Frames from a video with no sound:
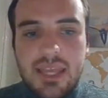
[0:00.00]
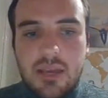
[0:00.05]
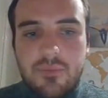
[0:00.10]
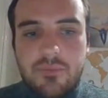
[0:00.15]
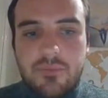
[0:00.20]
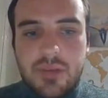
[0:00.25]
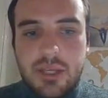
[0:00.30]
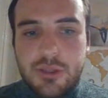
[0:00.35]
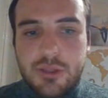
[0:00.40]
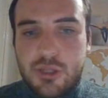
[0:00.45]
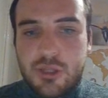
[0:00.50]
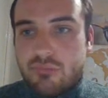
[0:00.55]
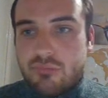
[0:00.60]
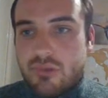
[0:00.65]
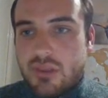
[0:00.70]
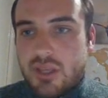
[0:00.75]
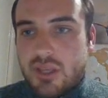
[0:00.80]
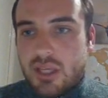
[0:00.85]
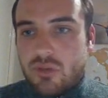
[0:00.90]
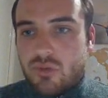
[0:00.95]

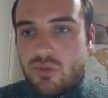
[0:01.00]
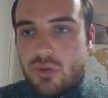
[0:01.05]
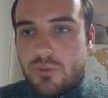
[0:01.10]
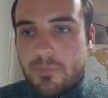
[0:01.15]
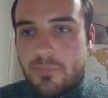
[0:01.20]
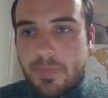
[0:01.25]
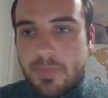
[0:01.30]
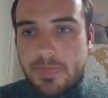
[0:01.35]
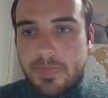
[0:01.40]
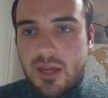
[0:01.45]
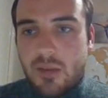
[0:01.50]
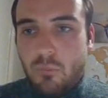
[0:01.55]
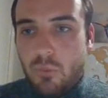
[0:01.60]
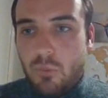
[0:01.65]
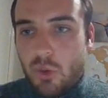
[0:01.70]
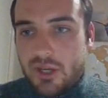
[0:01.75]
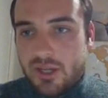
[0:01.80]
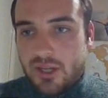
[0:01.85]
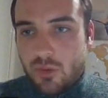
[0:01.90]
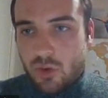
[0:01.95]
deconfliction, procedural.
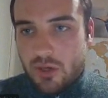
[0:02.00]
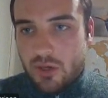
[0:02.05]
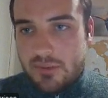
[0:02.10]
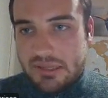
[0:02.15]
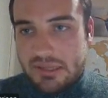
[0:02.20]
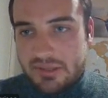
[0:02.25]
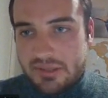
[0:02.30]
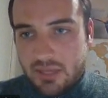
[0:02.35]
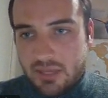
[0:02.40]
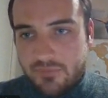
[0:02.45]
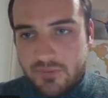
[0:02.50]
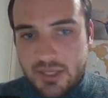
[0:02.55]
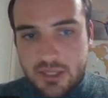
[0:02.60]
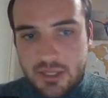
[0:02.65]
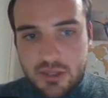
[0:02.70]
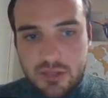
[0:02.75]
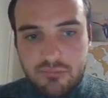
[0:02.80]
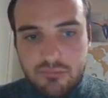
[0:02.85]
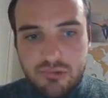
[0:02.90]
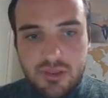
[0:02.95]
I'm not going to talk about
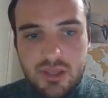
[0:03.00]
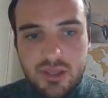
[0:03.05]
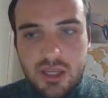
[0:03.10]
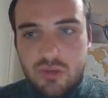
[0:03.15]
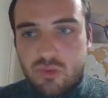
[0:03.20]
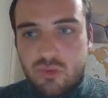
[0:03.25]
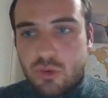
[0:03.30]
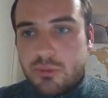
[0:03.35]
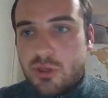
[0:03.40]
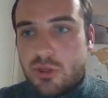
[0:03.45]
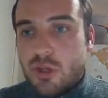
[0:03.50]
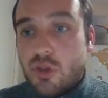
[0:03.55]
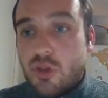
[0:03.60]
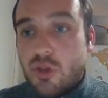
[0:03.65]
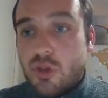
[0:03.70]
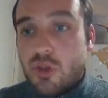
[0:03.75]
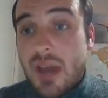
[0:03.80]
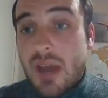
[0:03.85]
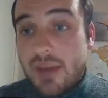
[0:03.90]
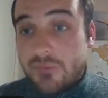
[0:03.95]
deconfliction and procedural
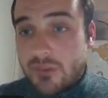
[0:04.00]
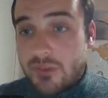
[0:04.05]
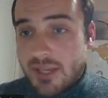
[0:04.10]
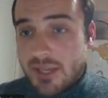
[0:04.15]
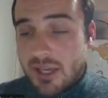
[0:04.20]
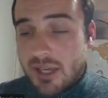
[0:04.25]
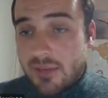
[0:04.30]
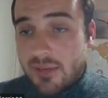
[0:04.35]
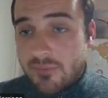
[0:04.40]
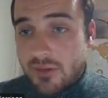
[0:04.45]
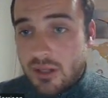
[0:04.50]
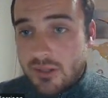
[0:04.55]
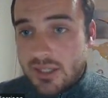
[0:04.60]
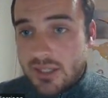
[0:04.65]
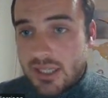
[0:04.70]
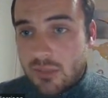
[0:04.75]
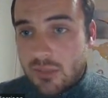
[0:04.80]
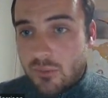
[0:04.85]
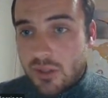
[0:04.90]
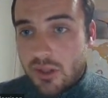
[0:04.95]
because you have to be
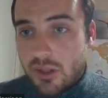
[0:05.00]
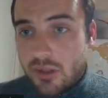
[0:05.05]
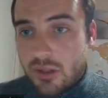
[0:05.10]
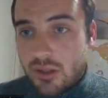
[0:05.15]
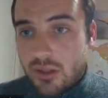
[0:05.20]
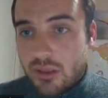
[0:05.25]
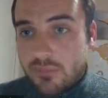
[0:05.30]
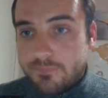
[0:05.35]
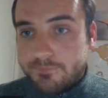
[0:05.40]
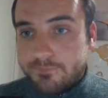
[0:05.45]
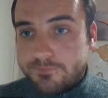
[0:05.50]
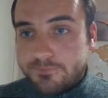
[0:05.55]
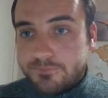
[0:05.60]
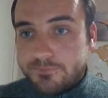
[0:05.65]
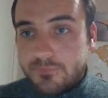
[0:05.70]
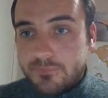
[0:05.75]
IFR to get one of those.